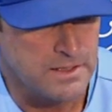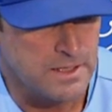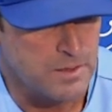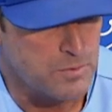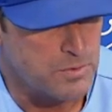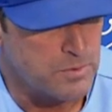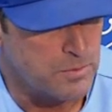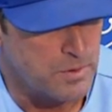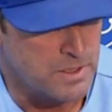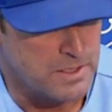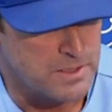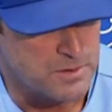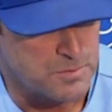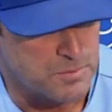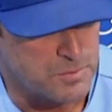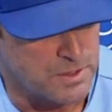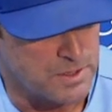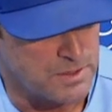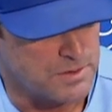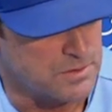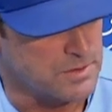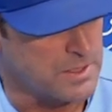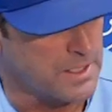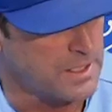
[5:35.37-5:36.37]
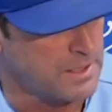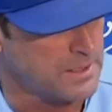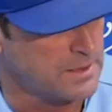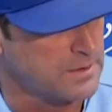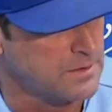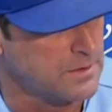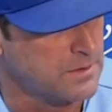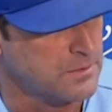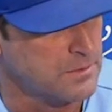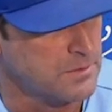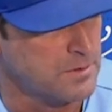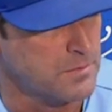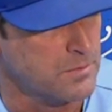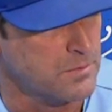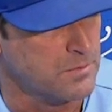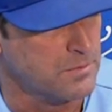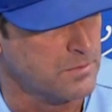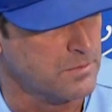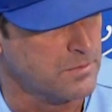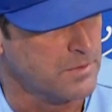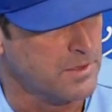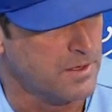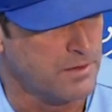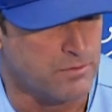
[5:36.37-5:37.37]
how we run spring training.
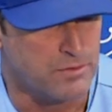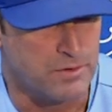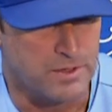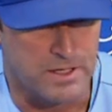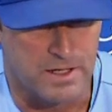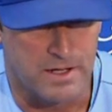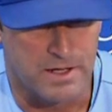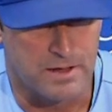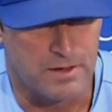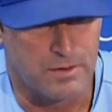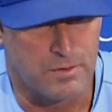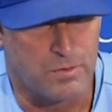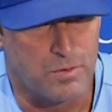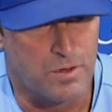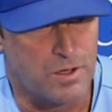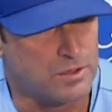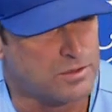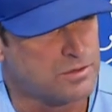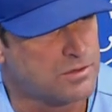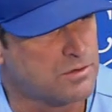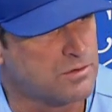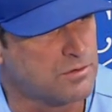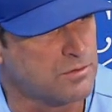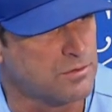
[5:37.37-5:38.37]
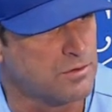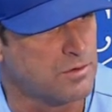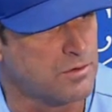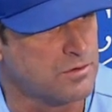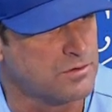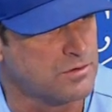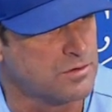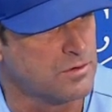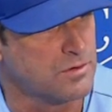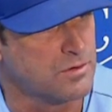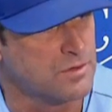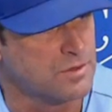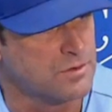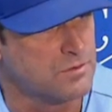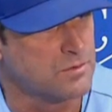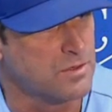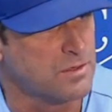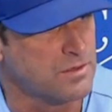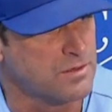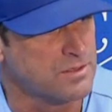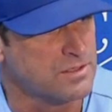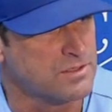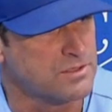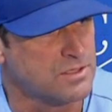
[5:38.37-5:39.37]
Every guy that walks through those doors,
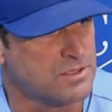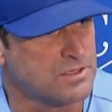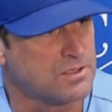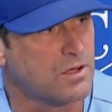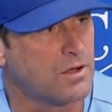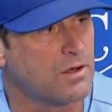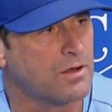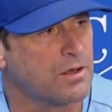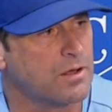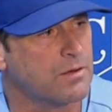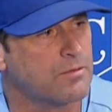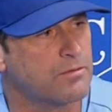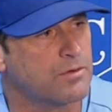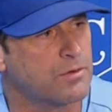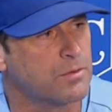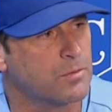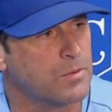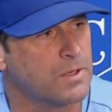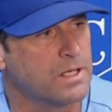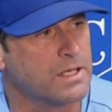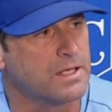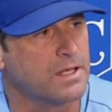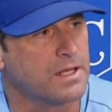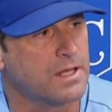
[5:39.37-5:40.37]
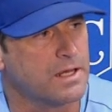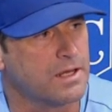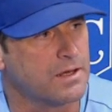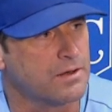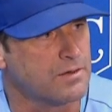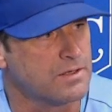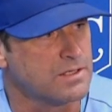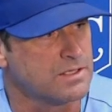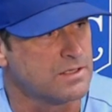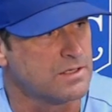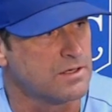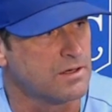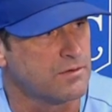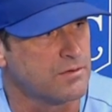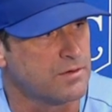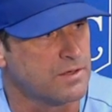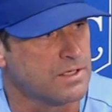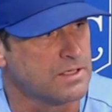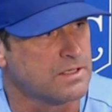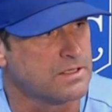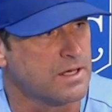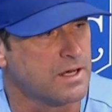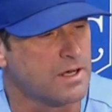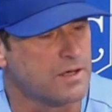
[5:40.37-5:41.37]
whether he's just called up for one day or he's there for
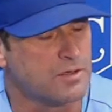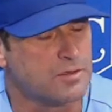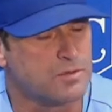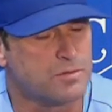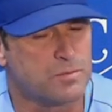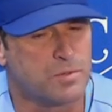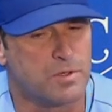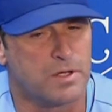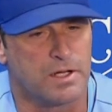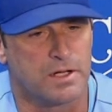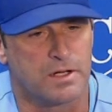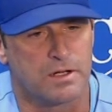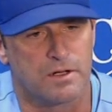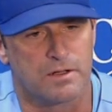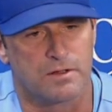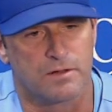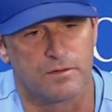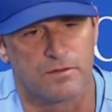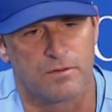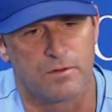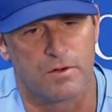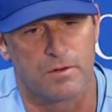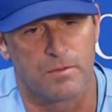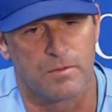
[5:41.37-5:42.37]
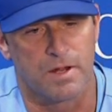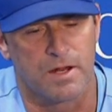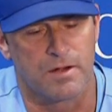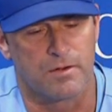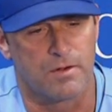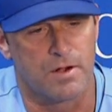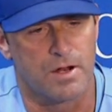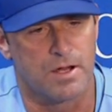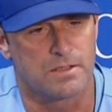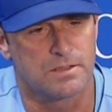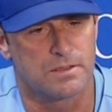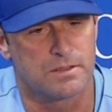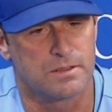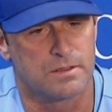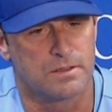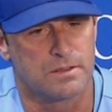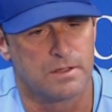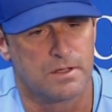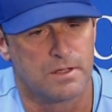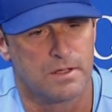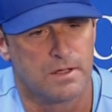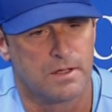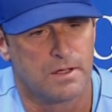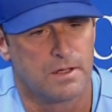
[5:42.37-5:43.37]
the entire spring and on the 40-man roster,
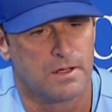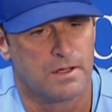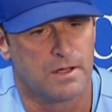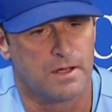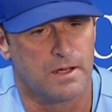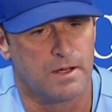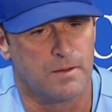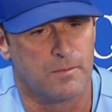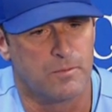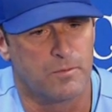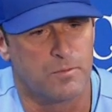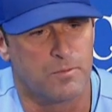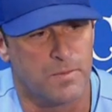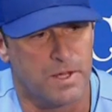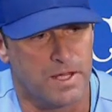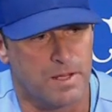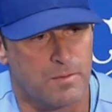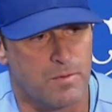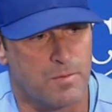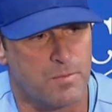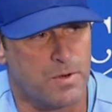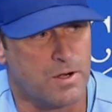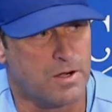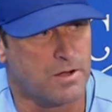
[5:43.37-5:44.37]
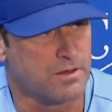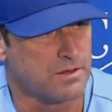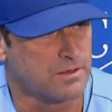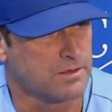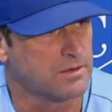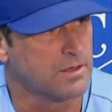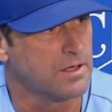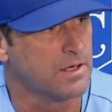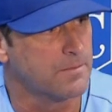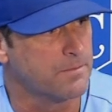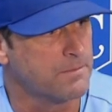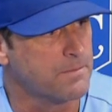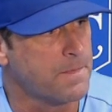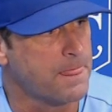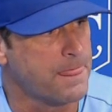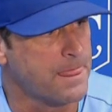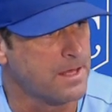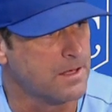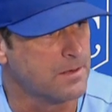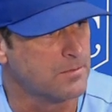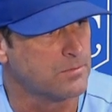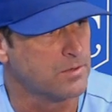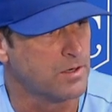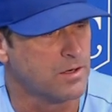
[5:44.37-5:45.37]
we make him a part of the club.
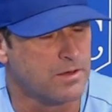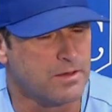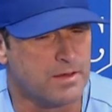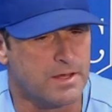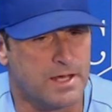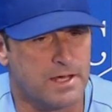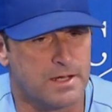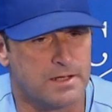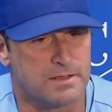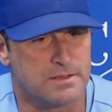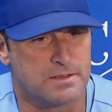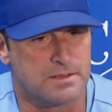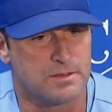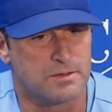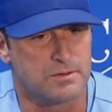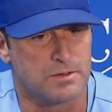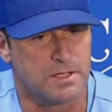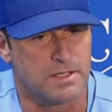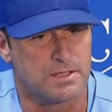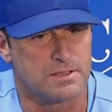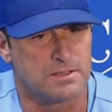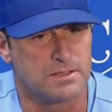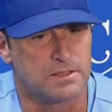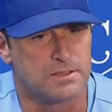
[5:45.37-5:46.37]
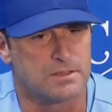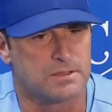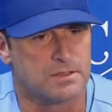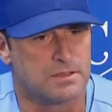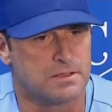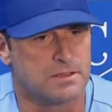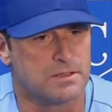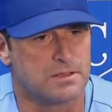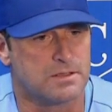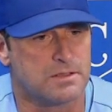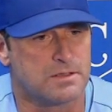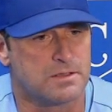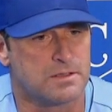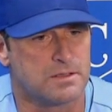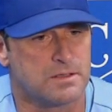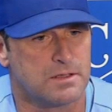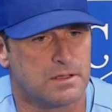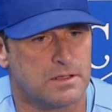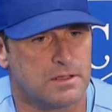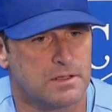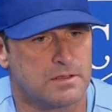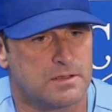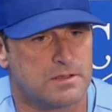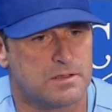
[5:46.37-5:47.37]
And part of that is the transition is
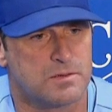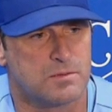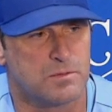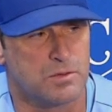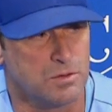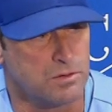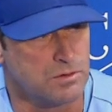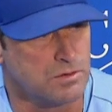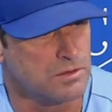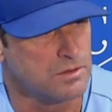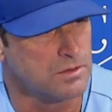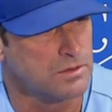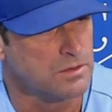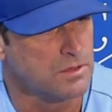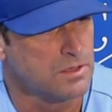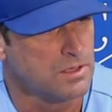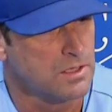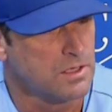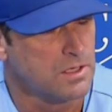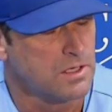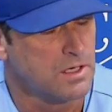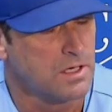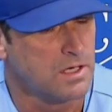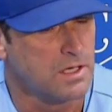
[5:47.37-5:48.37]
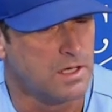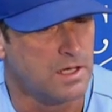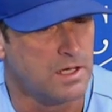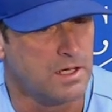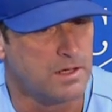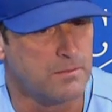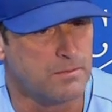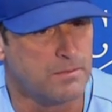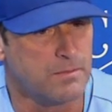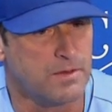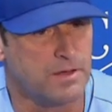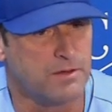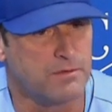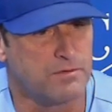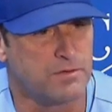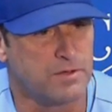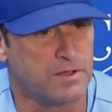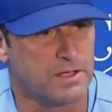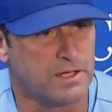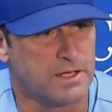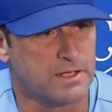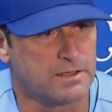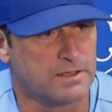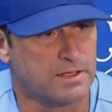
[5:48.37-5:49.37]
smoother. They
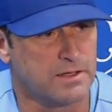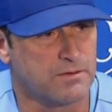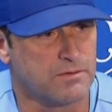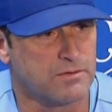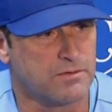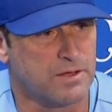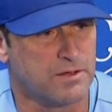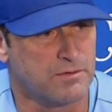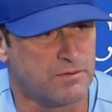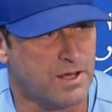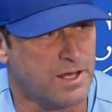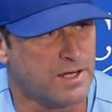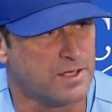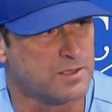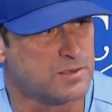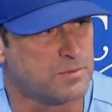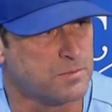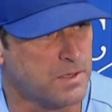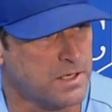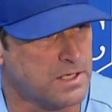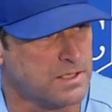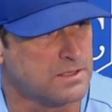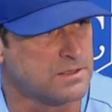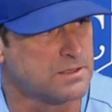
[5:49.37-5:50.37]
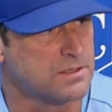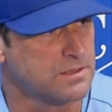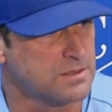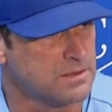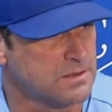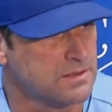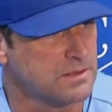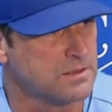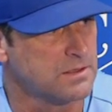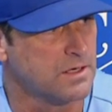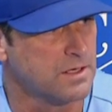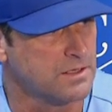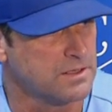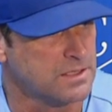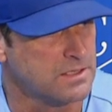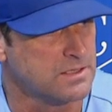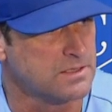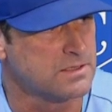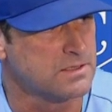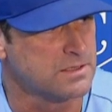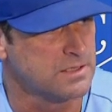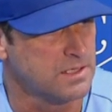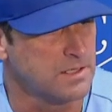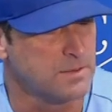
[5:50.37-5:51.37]
feel like they've got a space on
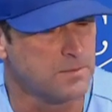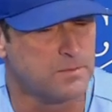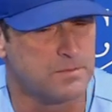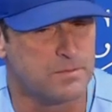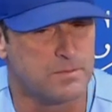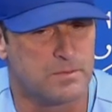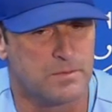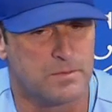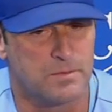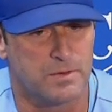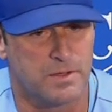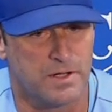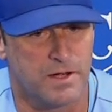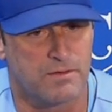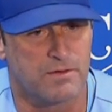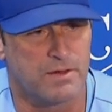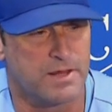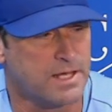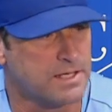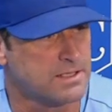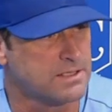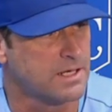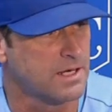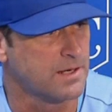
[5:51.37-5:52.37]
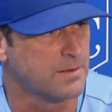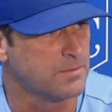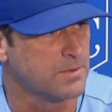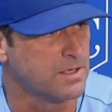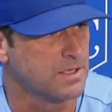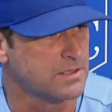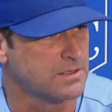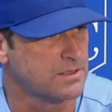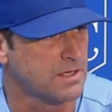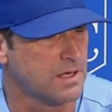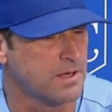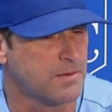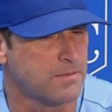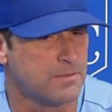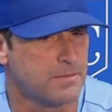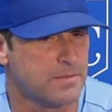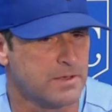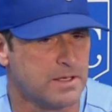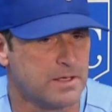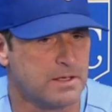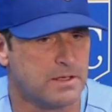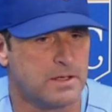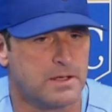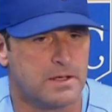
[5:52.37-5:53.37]
this team whenever that time does come.
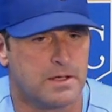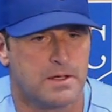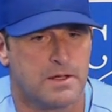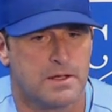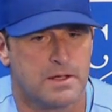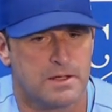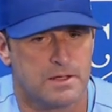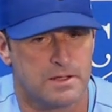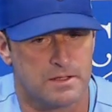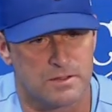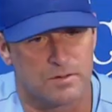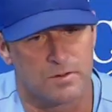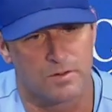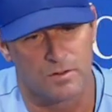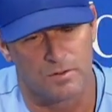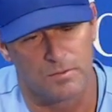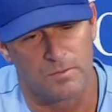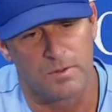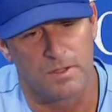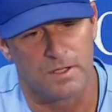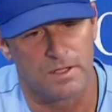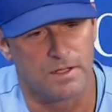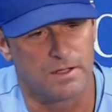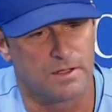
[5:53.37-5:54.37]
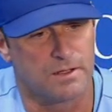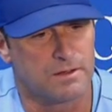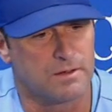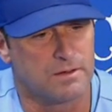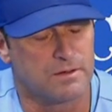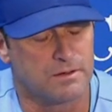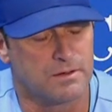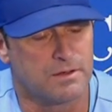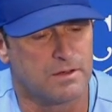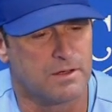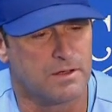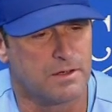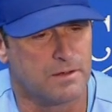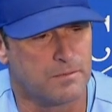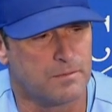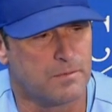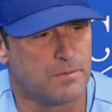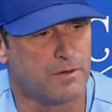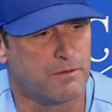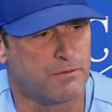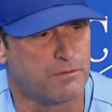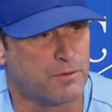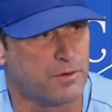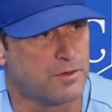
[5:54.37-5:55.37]
And it's going to be
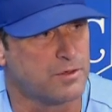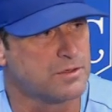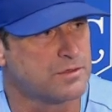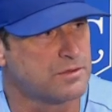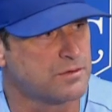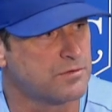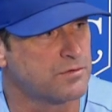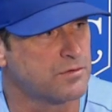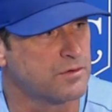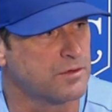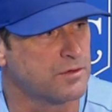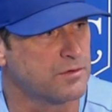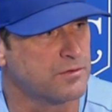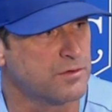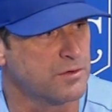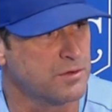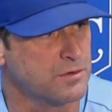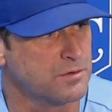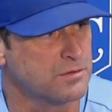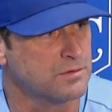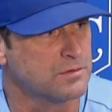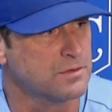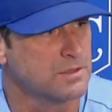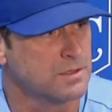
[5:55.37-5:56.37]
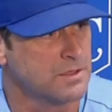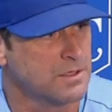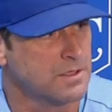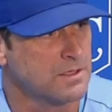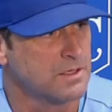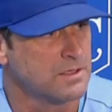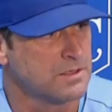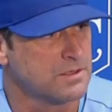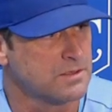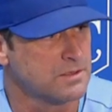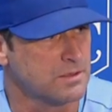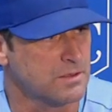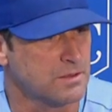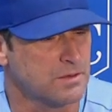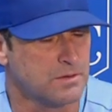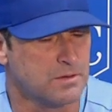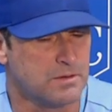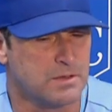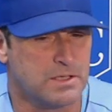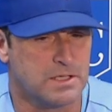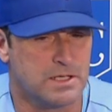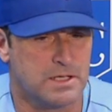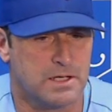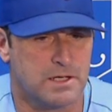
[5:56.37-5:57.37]
a first for a few.
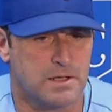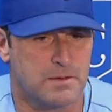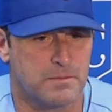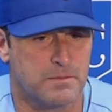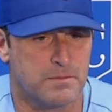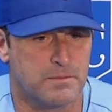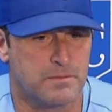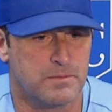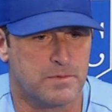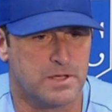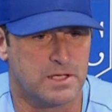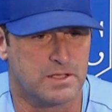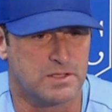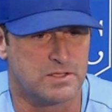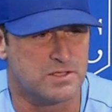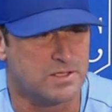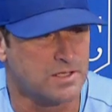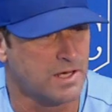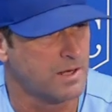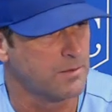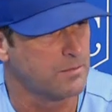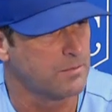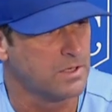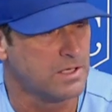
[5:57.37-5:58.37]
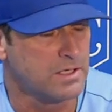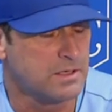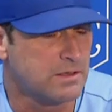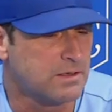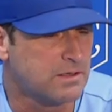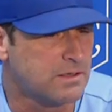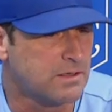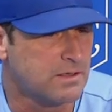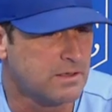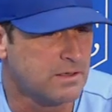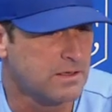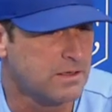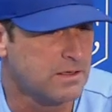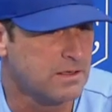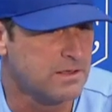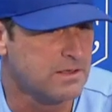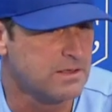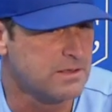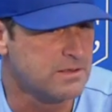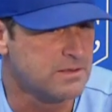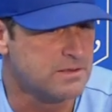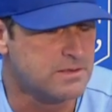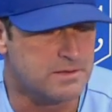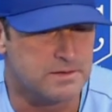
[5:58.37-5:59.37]
So the excitement
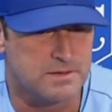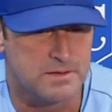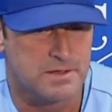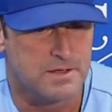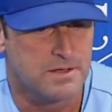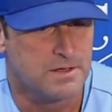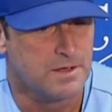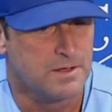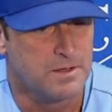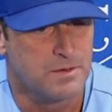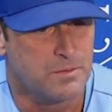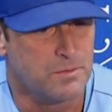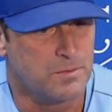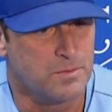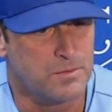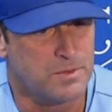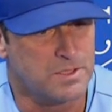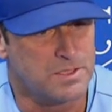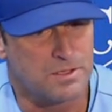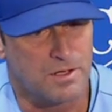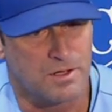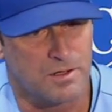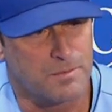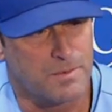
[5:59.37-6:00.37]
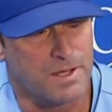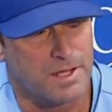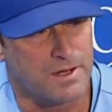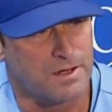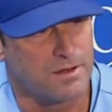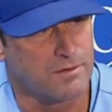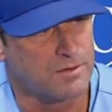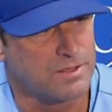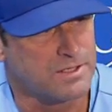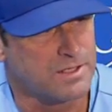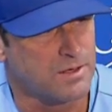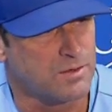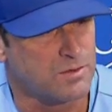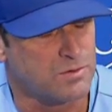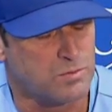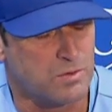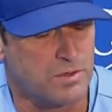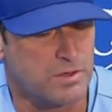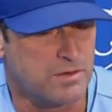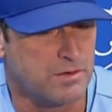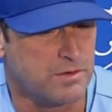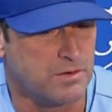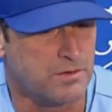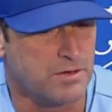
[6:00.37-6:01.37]
is, we talk about it every time, it's
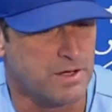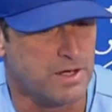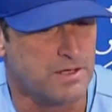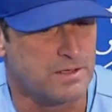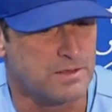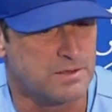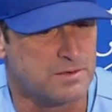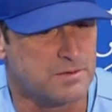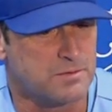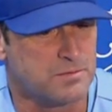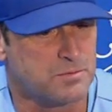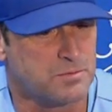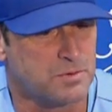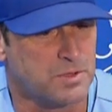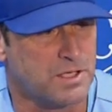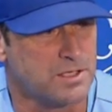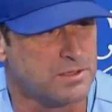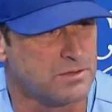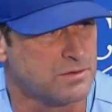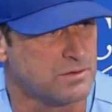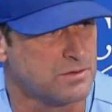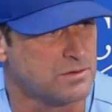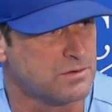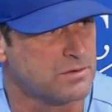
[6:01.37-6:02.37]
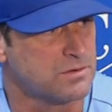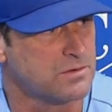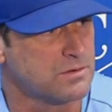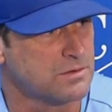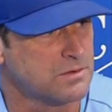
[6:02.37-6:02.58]
one of the greatest pleasures